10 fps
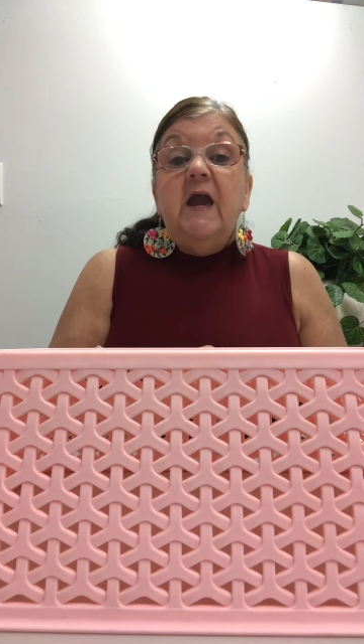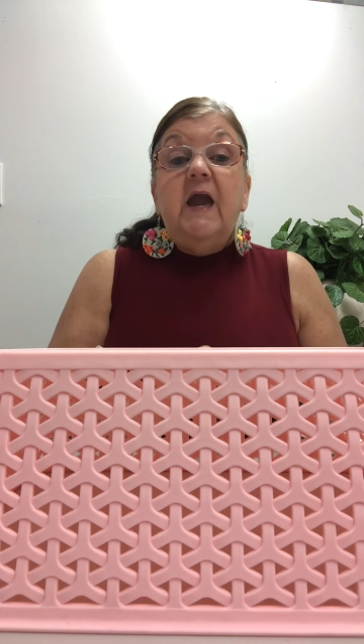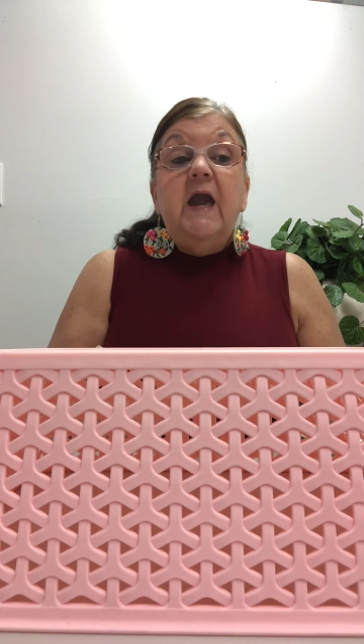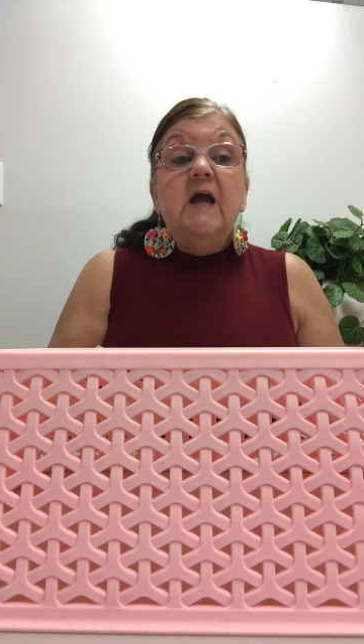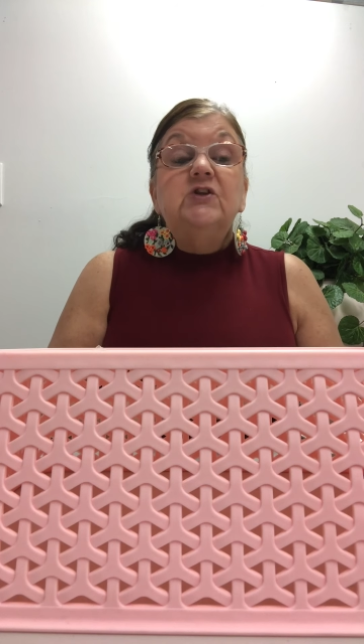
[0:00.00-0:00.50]

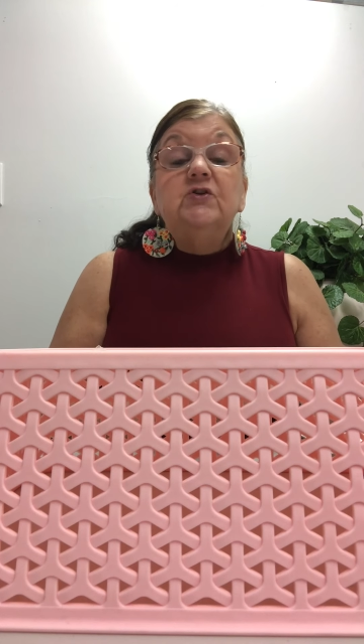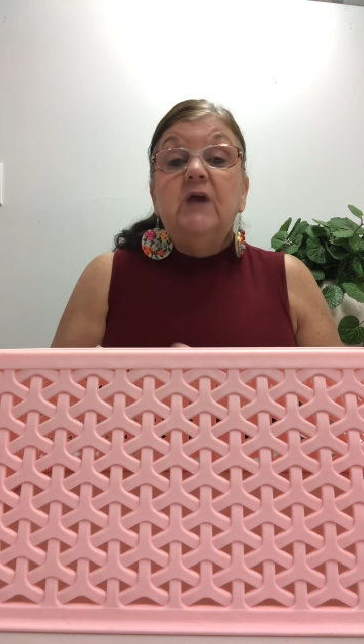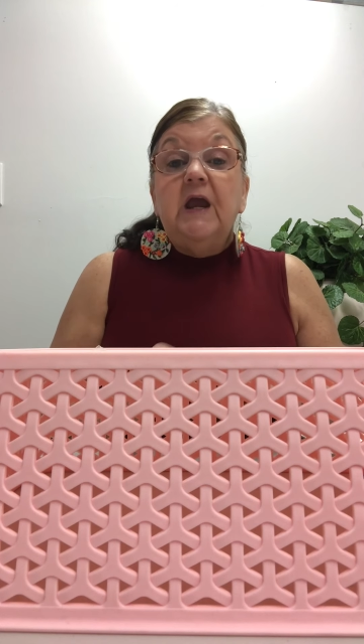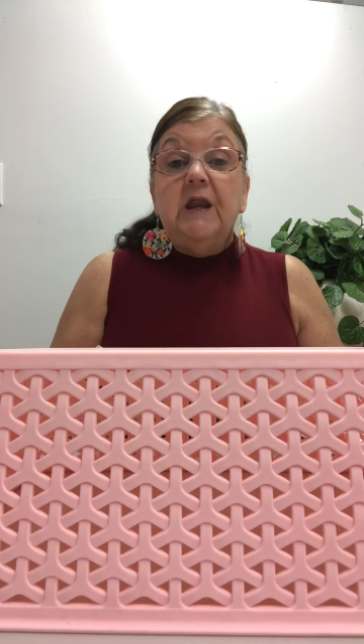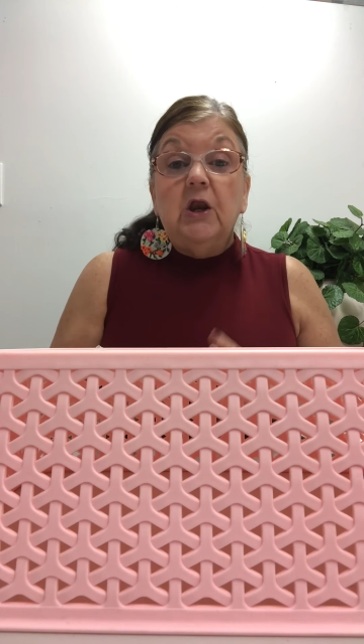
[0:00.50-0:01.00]
and to
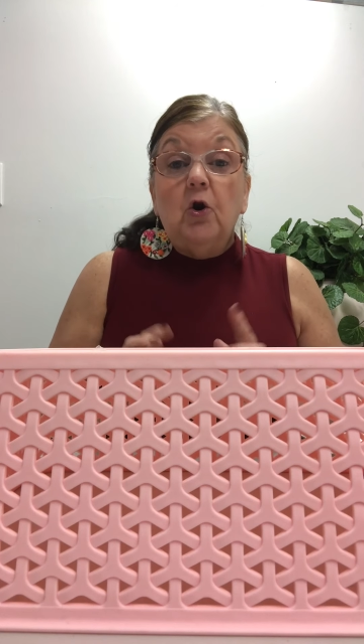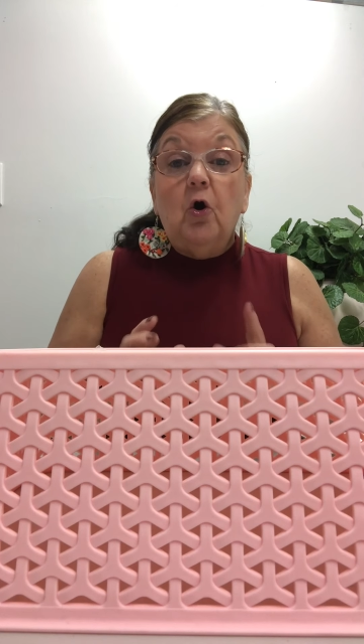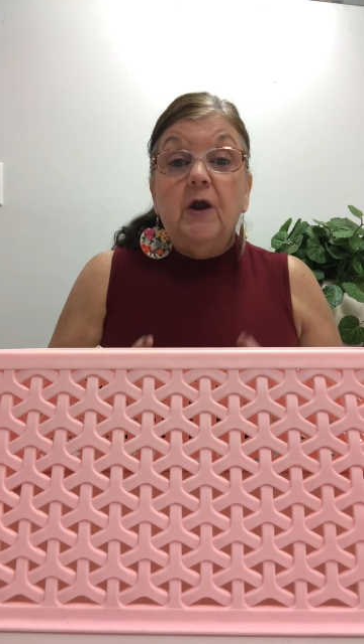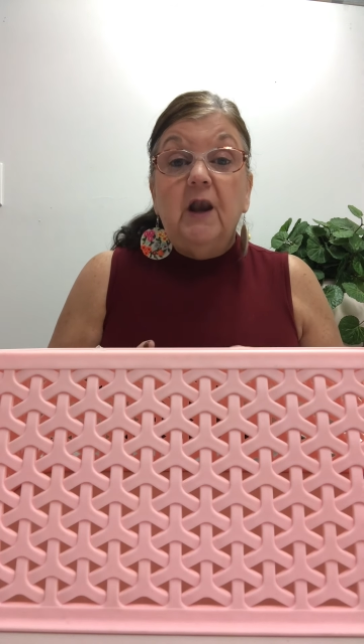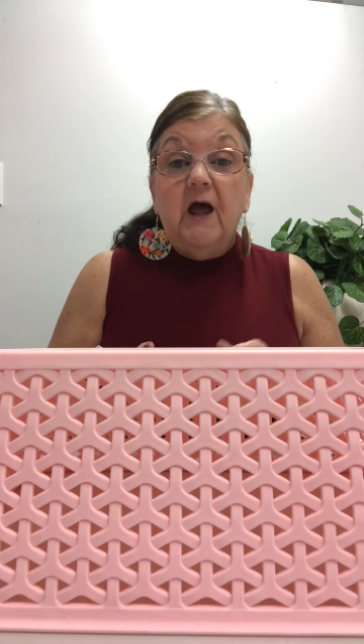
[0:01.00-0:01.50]
gain an
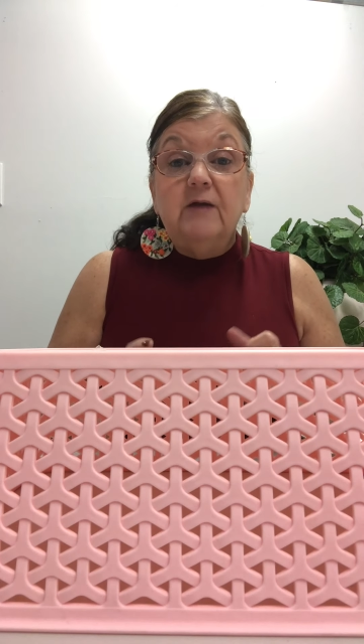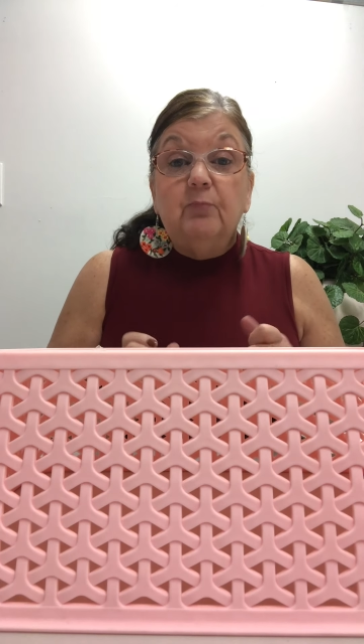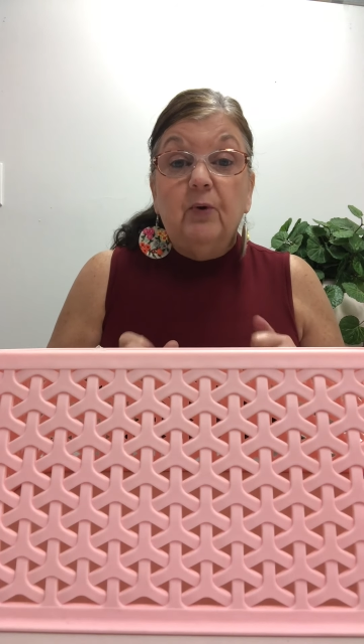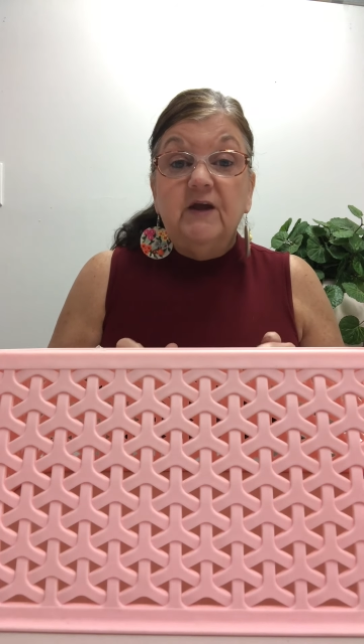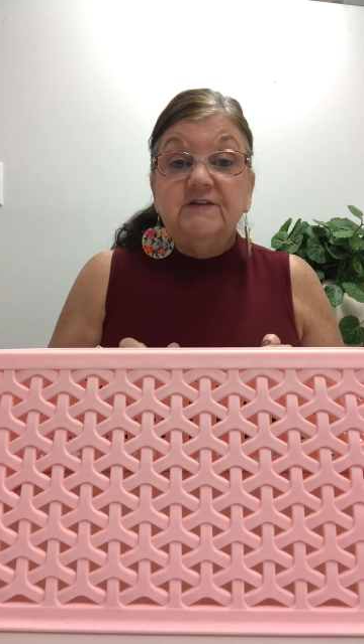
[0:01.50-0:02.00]
online
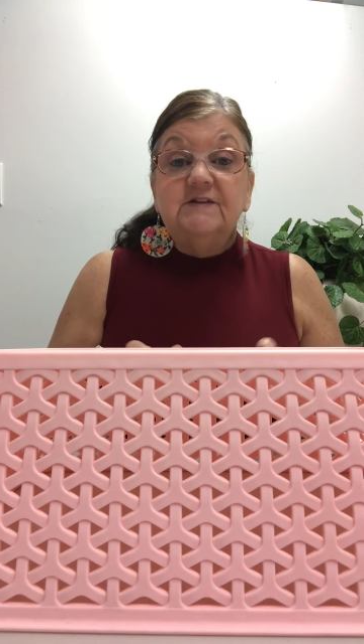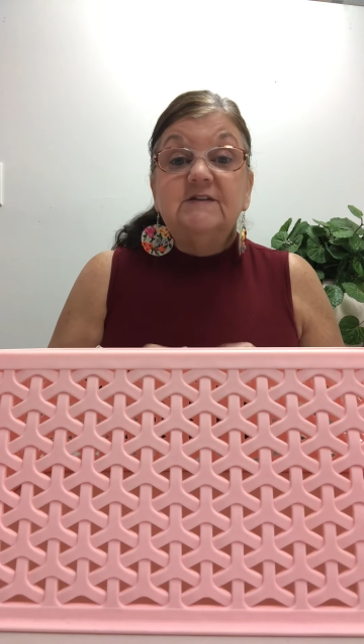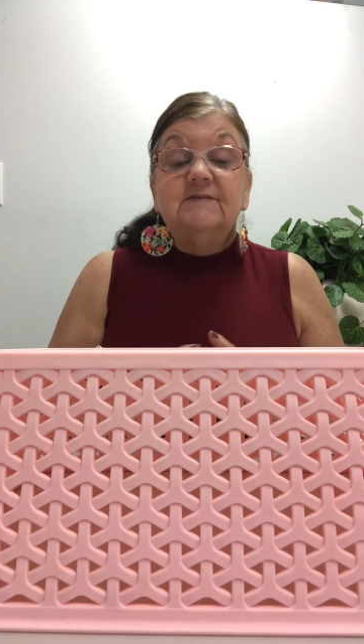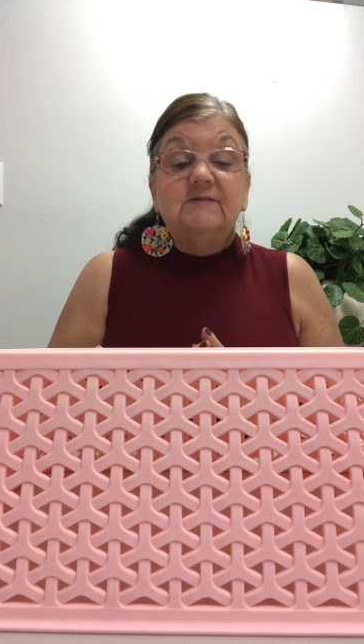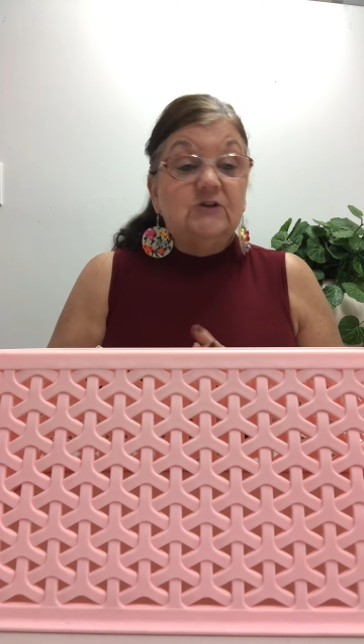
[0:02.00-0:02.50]

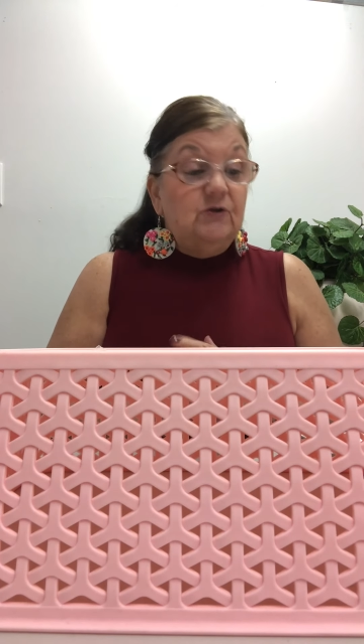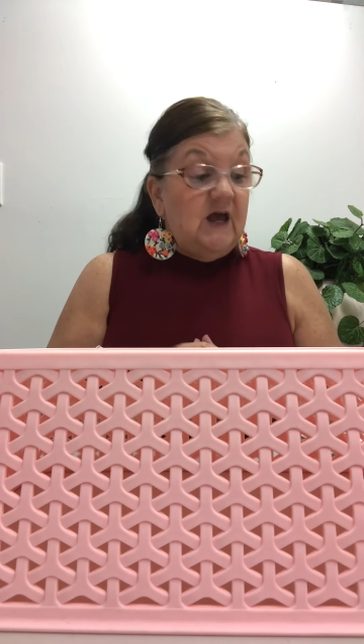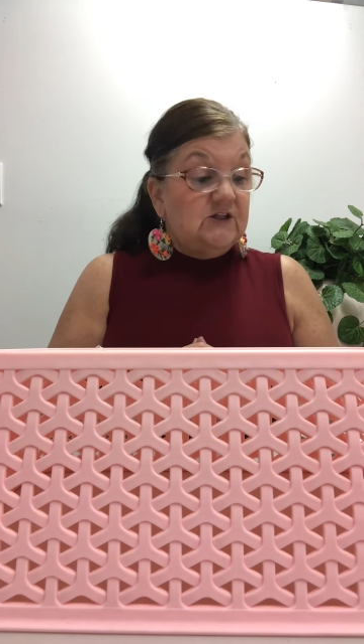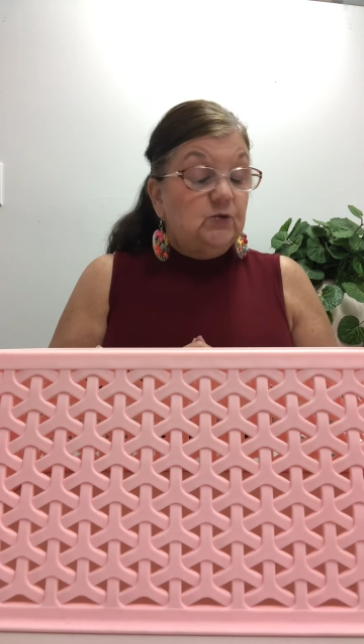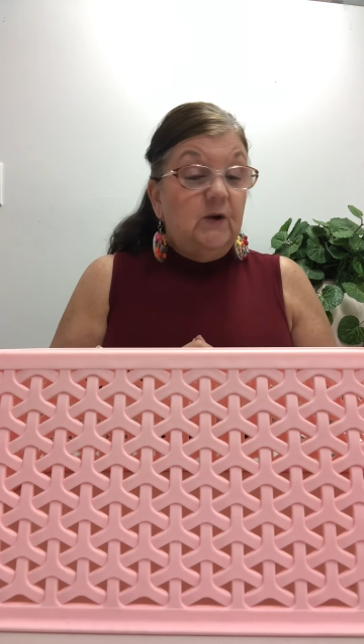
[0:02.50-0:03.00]
presence. So
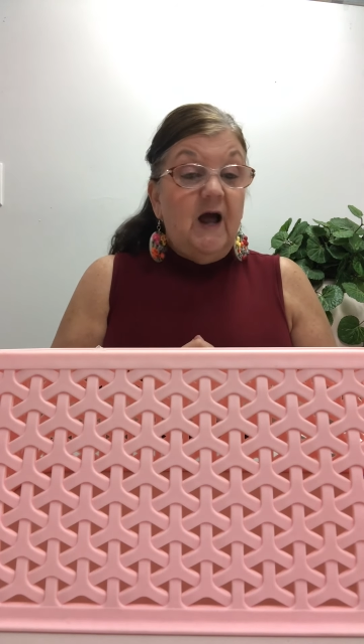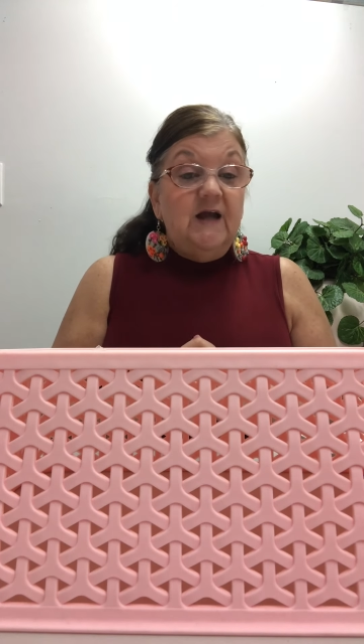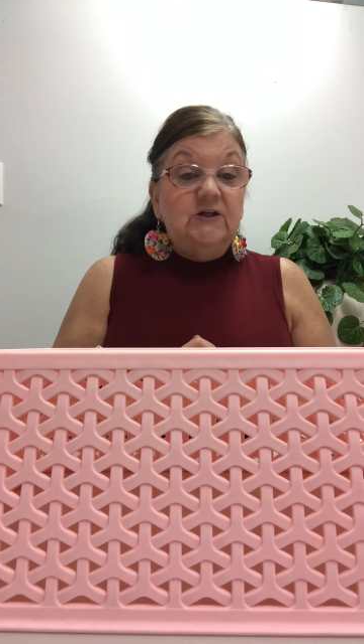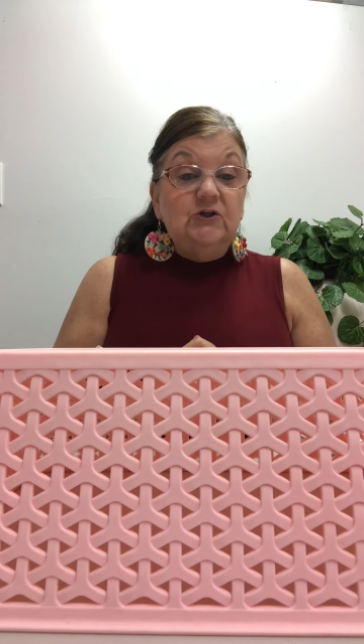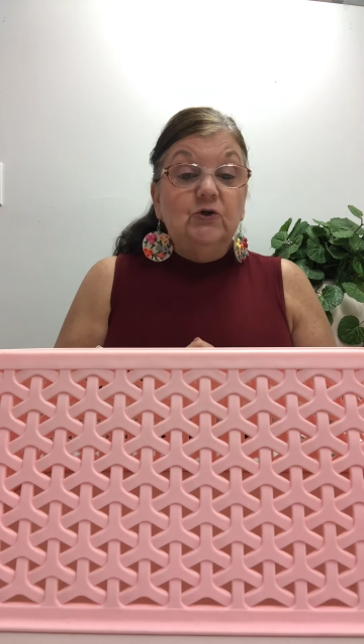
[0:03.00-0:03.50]
that's what I
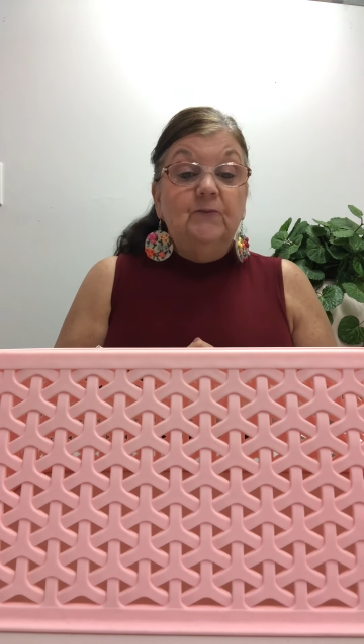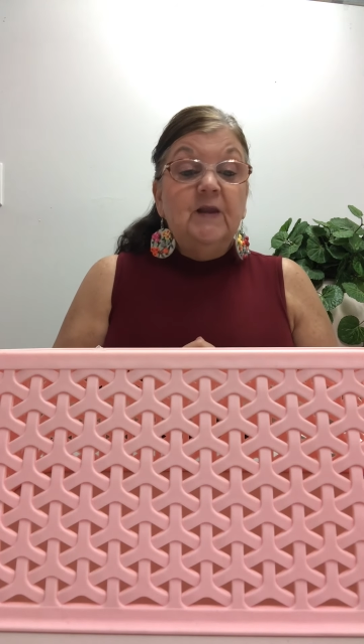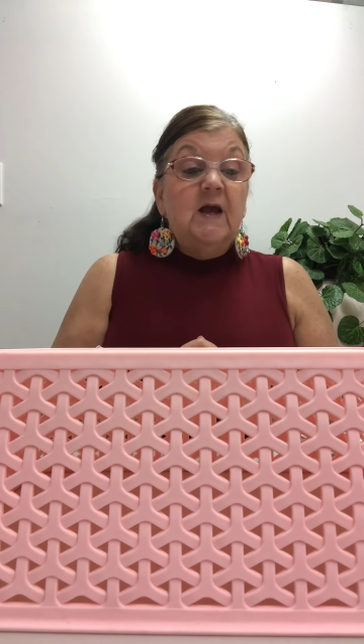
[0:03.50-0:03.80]
do.